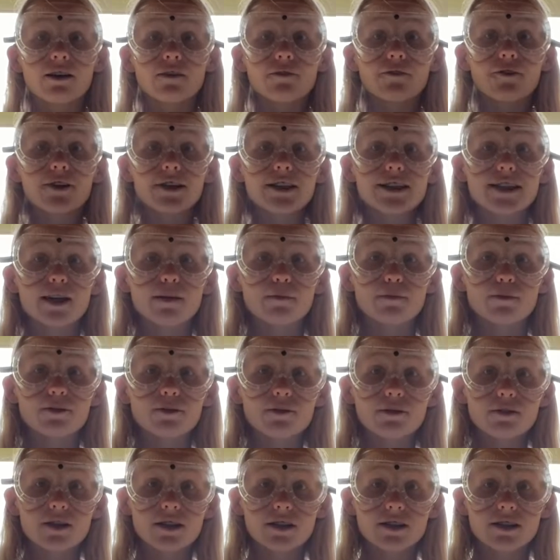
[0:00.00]
For
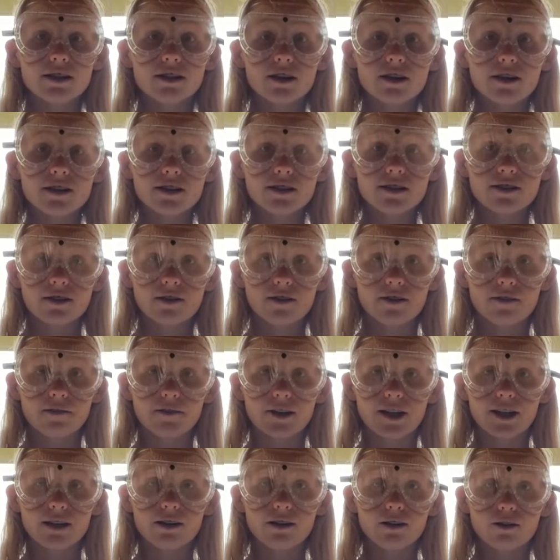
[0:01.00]
example,
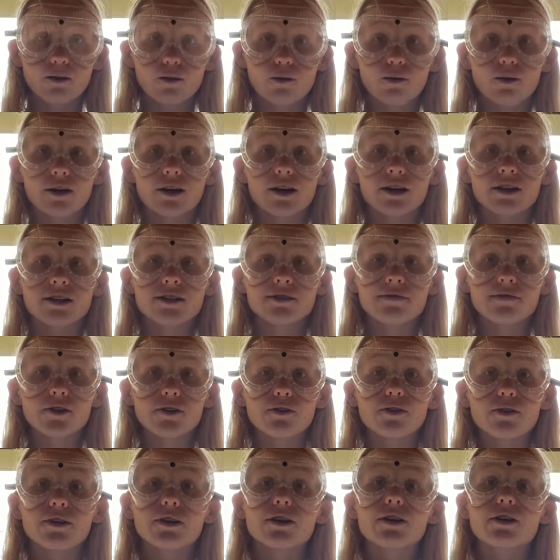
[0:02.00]
SARS-CoV, or
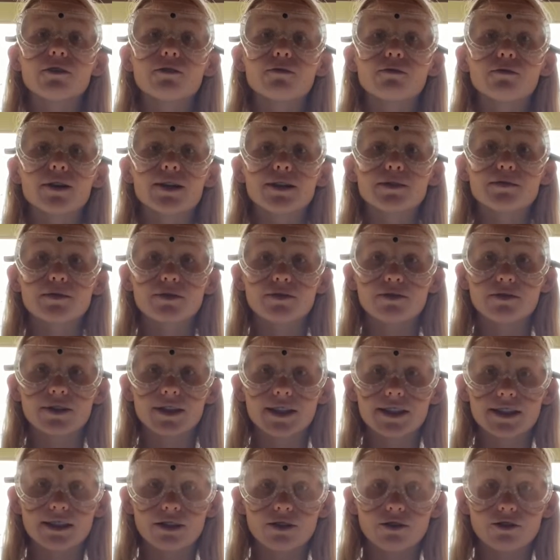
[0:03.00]
severe acute
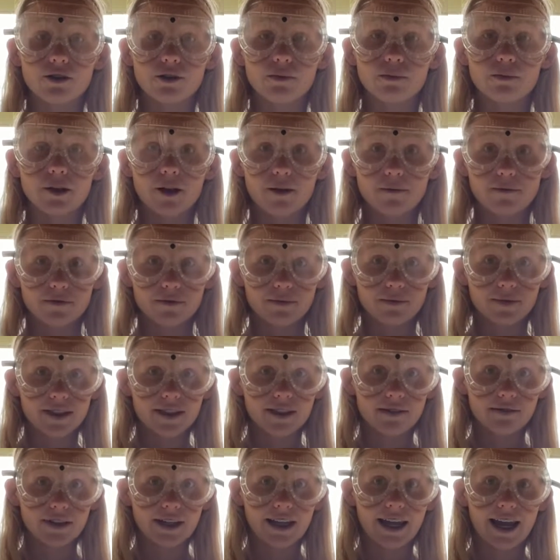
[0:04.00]
respiratory syndrome, comes from
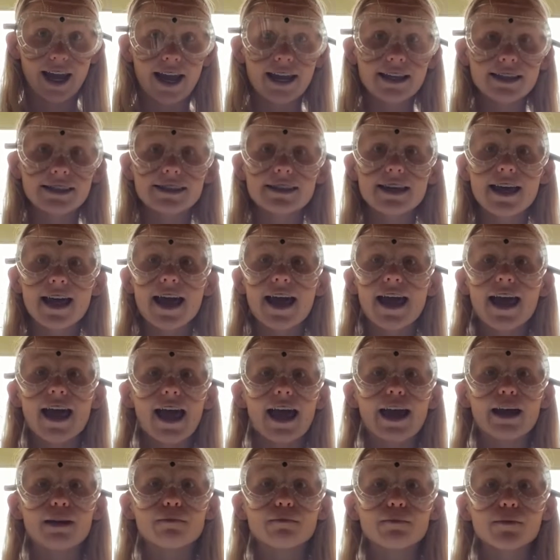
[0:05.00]
civet cats,
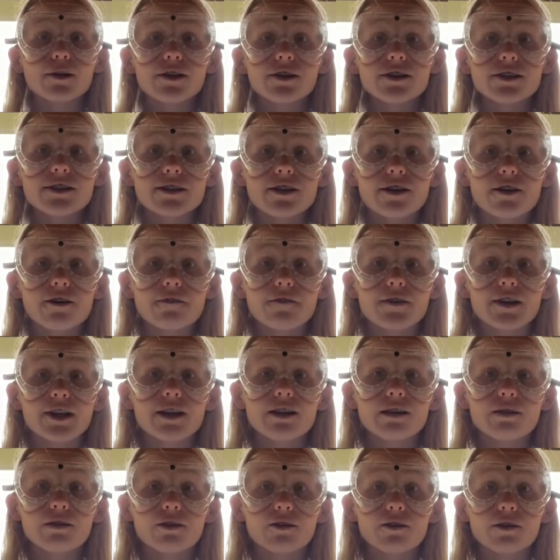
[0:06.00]
and
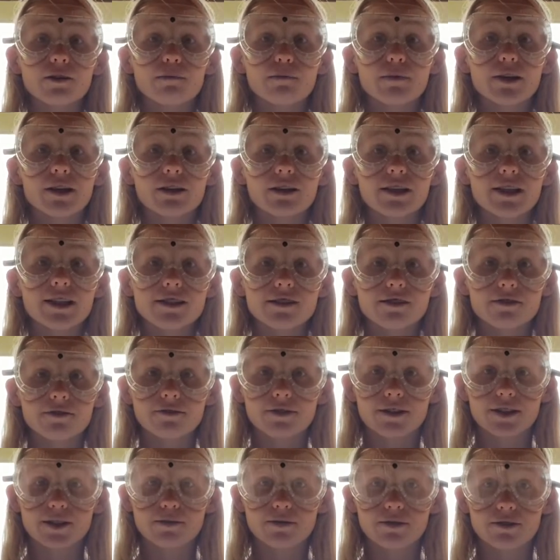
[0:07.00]
MERS-CoV, or Middle Eastern
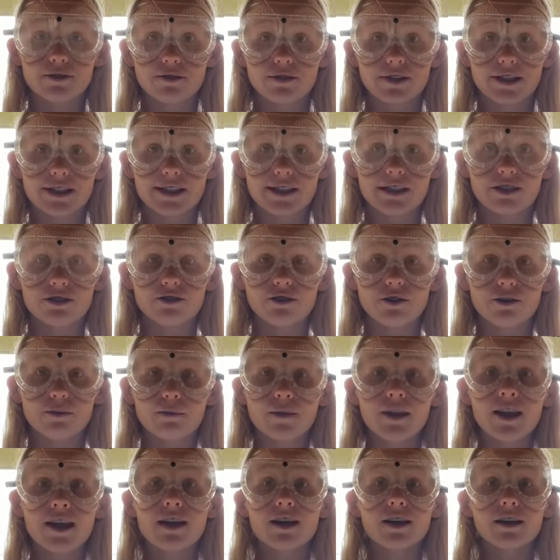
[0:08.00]
respiratory syndrome,
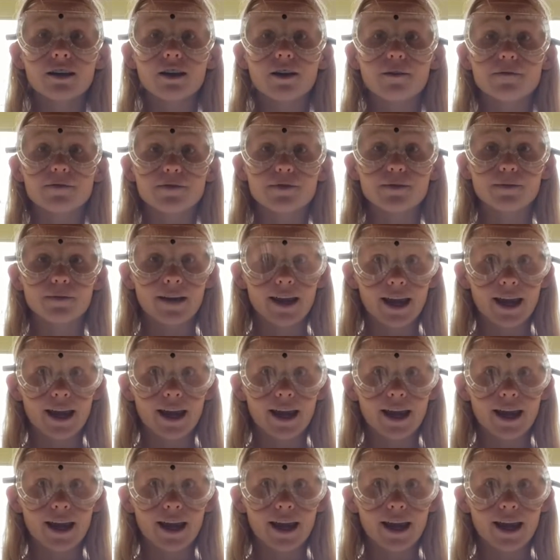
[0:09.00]
comes from